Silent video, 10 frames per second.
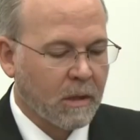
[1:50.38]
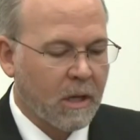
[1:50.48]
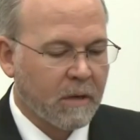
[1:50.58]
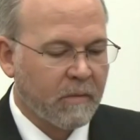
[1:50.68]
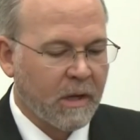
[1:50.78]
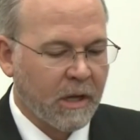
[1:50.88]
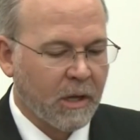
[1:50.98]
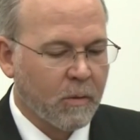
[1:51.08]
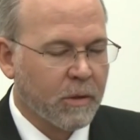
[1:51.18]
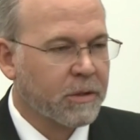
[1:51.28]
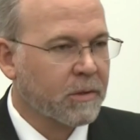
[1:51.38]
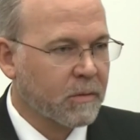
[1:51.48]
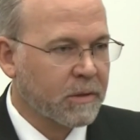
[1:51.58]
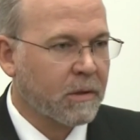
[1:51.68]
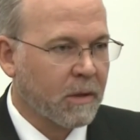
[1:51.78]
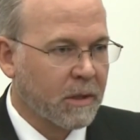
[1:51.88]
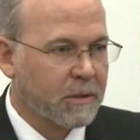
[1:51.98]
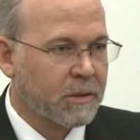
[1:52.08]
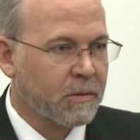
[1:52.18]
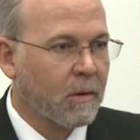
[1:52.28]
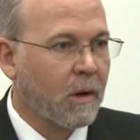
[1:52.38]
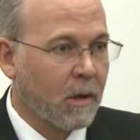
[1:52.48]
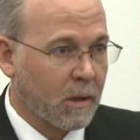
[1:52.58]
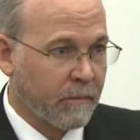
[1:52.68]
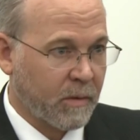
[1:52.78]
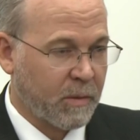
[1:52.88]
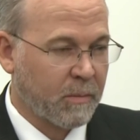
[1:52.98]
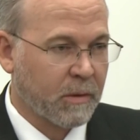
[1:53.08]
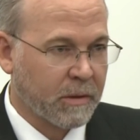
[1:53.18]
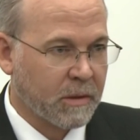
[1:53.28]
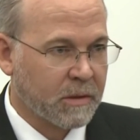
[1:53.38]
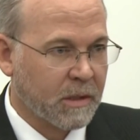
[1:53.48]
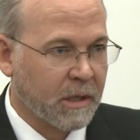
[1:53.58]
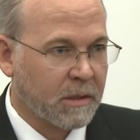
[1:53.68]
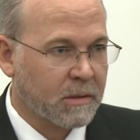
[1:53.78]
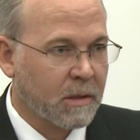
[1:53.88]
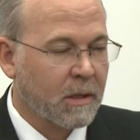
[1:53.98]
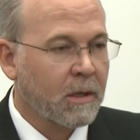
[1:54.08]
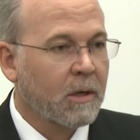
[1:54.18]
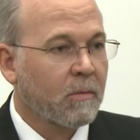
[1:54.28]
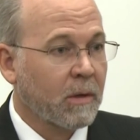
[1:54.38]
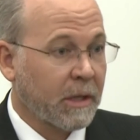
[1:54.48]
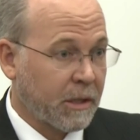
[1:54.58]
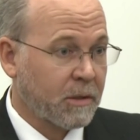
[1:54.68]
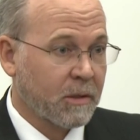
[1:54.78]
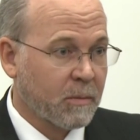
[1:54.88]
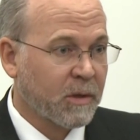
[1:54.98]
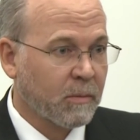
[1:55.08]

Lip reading: A lot of the anguish that was caused to all of the people in this case related to the